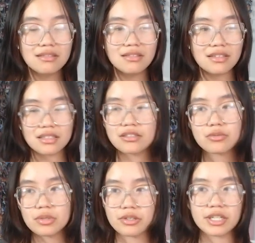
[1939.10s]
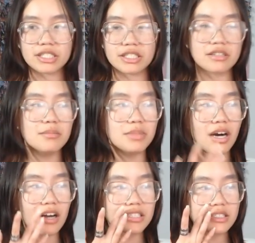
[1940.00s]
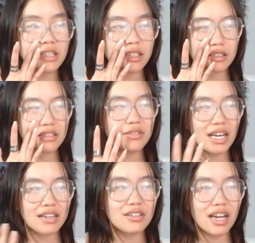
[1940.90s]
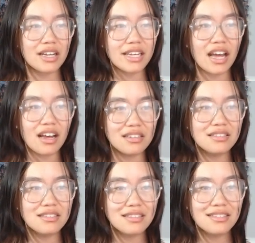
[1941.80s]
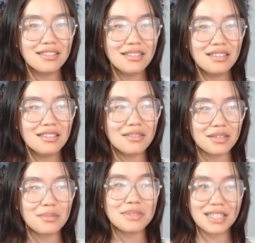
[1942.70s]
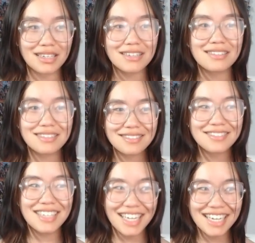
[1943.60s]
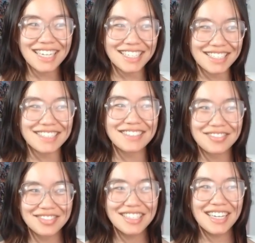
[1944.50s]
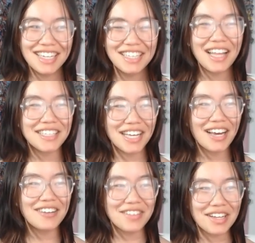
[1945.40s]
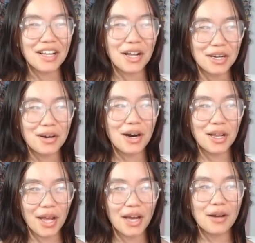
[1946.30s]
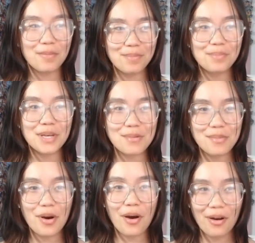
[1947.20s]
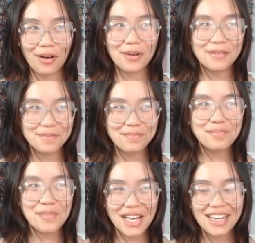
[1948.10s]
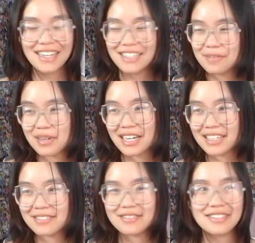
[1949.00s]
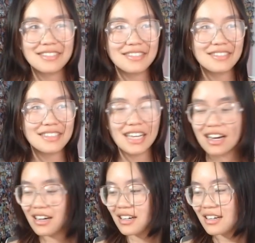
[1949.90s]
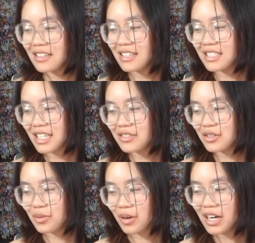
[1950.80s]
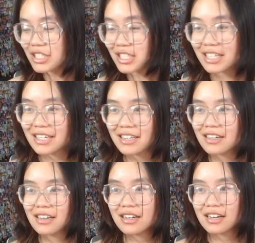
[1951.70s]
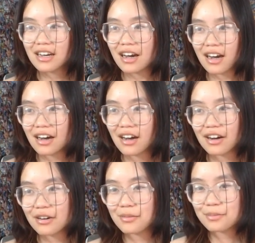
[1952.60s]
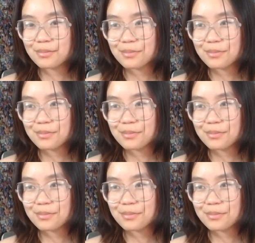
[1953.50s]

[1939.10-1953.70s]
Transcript: That sounds pretty crazy, but honestly, like, you kind of get what I'm saying. Because that's how I feel about a lot of people. But yeah, thanks guys for watching. I